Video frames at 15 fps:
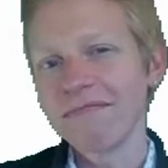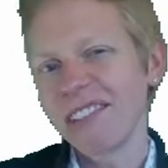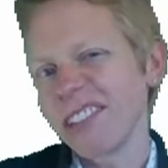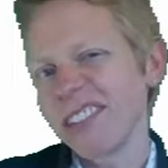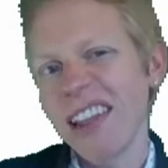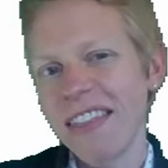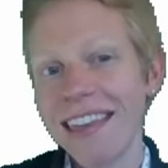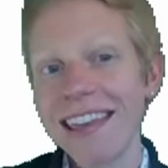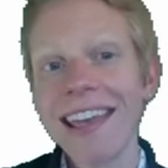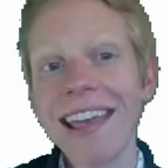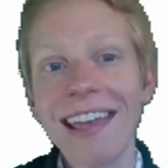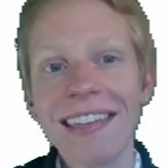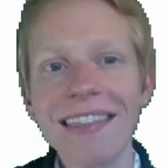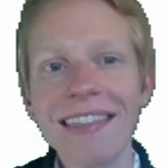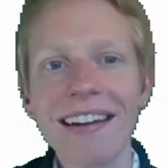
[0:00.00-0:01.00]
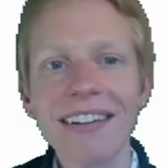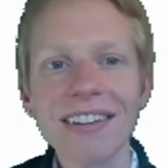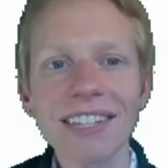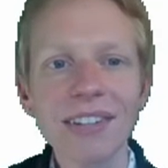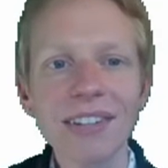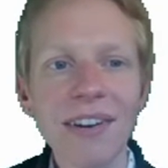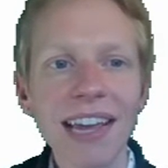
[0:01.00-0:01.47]
there's nothing in there.
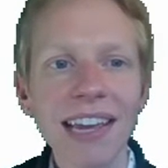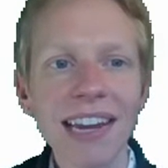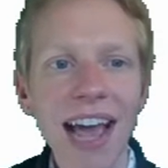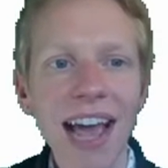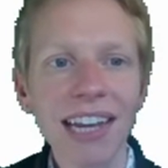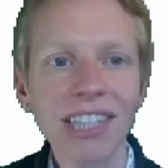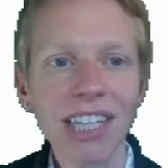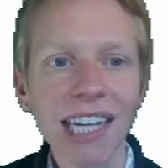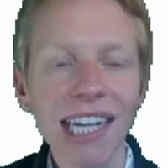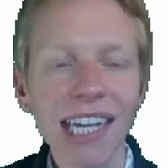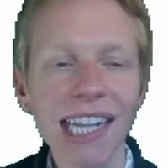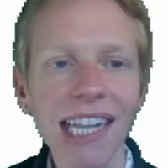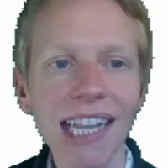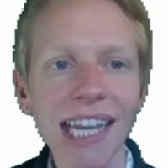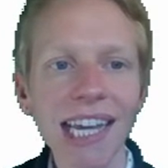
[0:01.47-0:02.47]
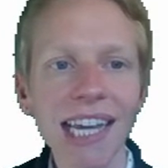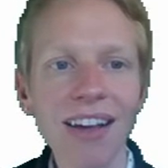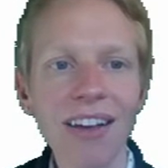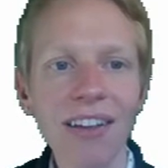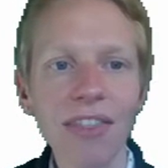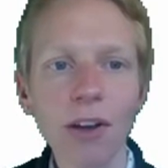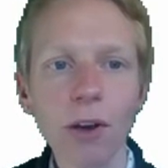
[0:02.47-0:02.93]
So I can actually click
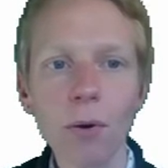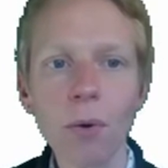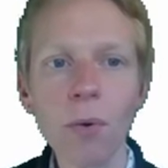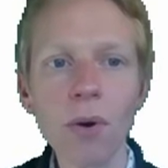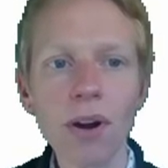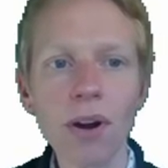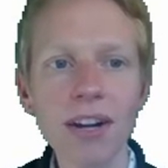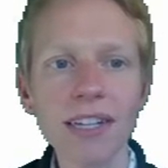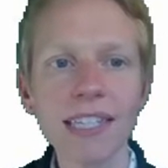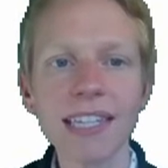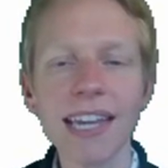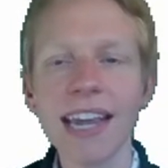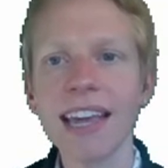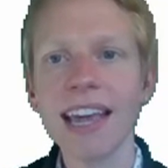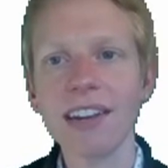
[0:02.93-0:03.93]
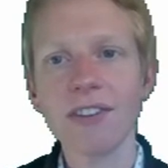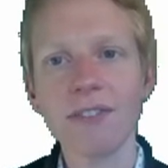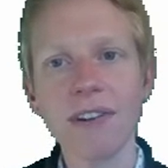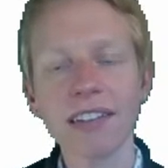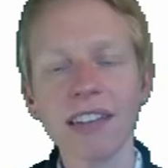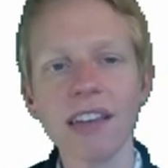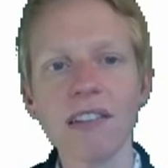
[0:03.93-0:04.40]
on the course and get
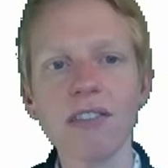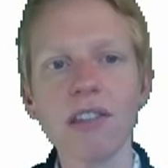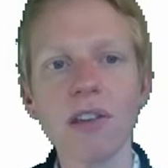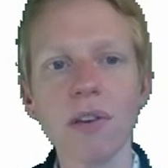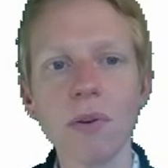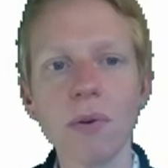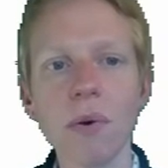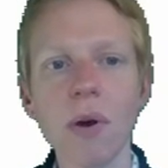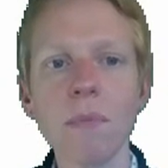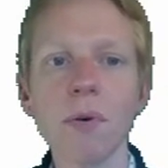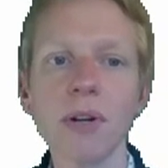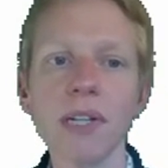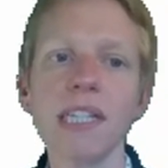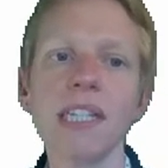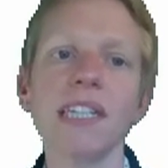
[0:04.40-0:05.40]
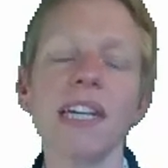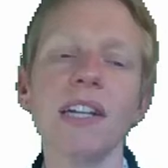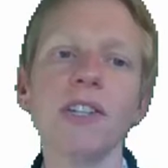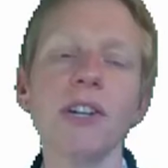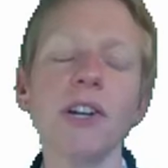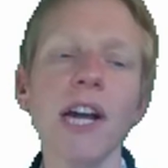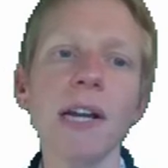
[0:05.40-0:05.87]
directly to a more
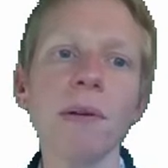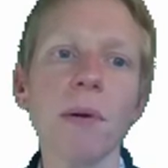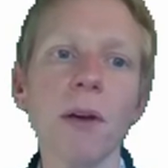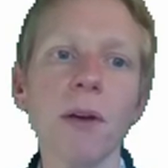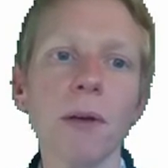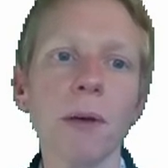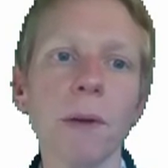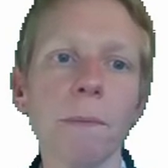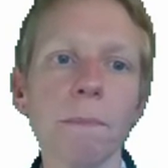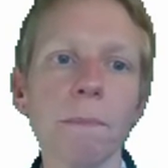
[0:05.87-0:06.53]
detailed grade book.